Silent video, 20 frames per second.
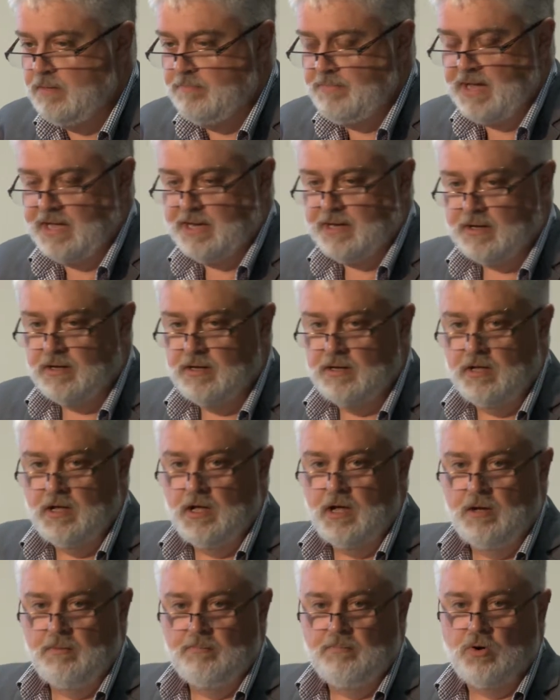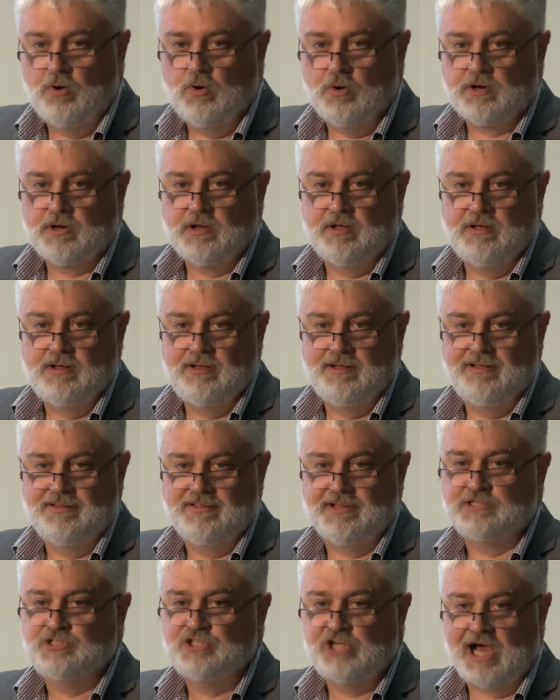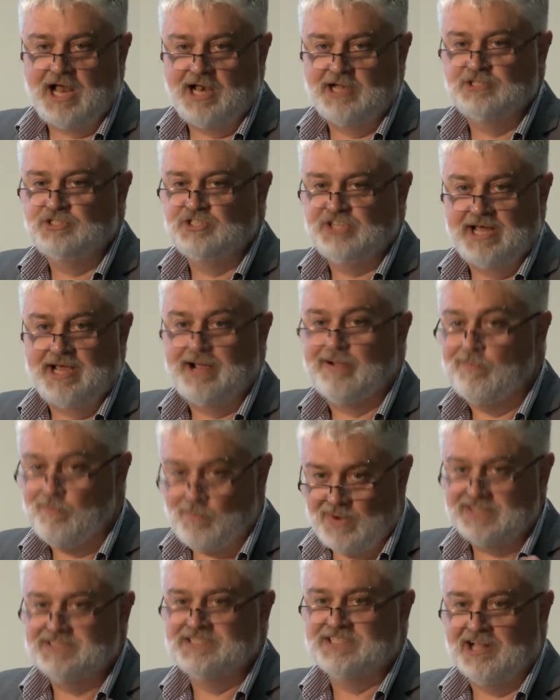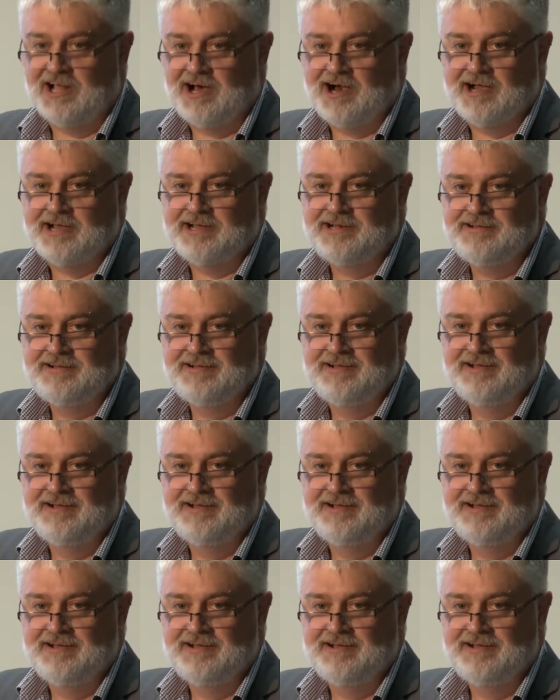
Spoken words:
Peter put the challenge there in one slide